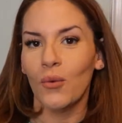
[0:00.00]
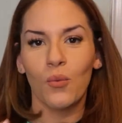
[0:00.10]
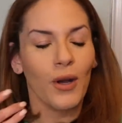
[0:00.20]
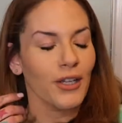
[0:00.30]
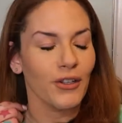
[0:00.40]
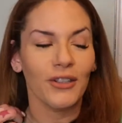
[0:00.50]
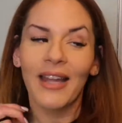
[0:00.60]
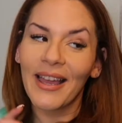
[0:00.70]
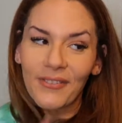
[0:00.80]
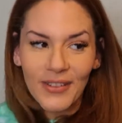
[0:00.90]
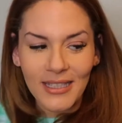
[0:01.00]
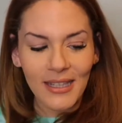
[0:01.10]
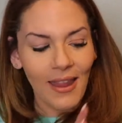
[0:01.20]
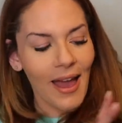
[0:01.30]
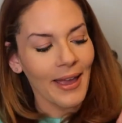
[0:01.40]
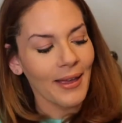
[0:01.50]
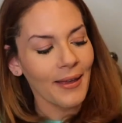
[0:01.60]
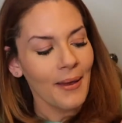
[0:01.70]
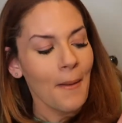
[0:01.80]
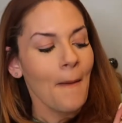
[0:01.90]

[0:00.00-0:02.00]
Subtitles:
what your life is like.